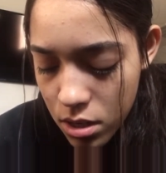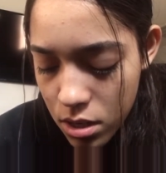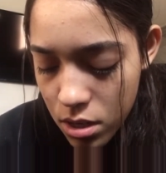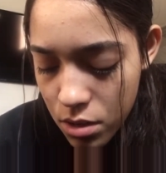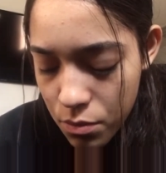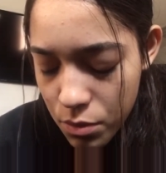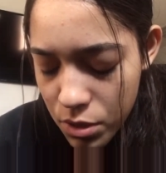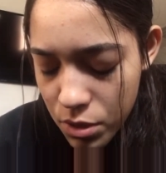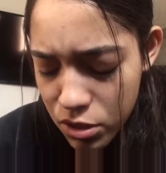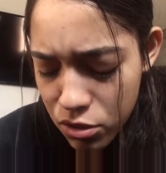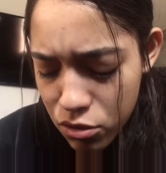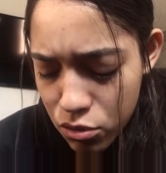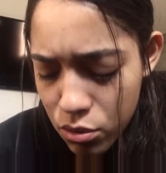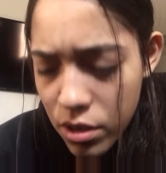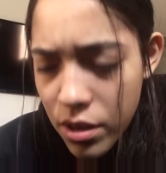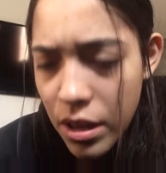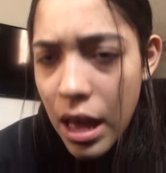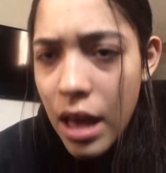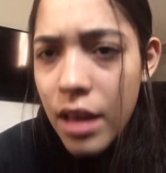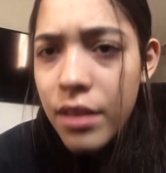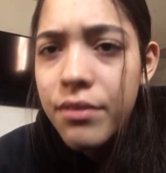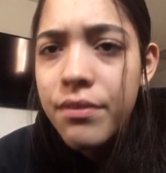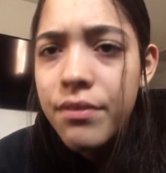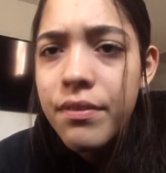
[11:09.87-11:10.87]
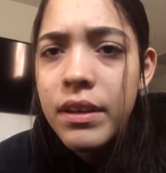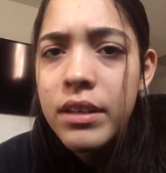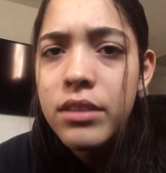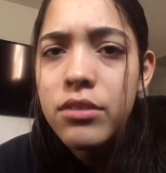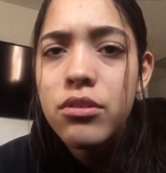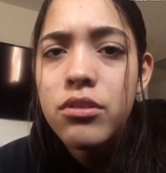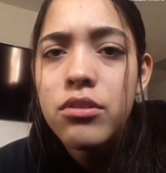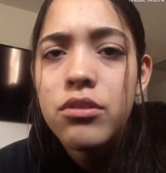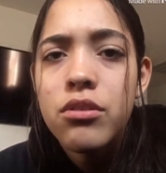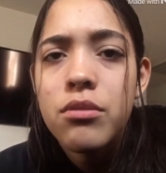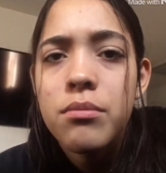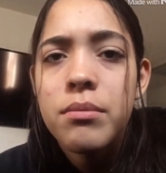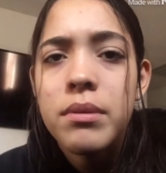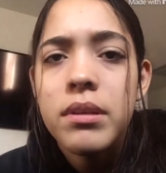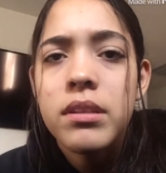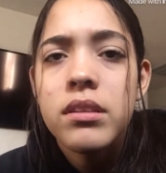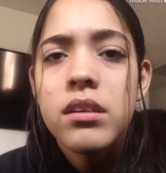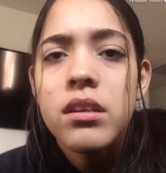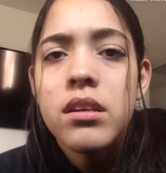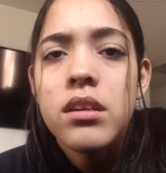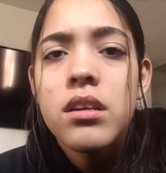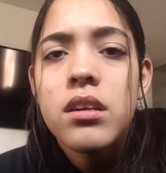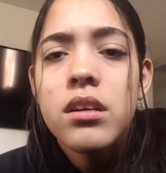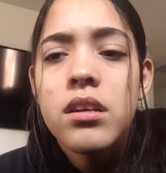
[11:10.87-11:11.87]
They went to an Adventure Dome, I
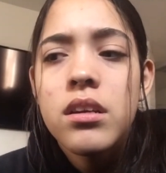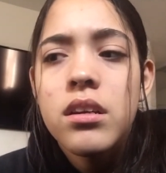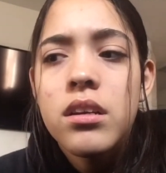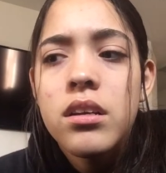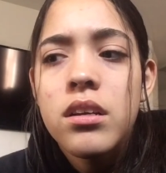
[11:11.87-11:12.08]
think.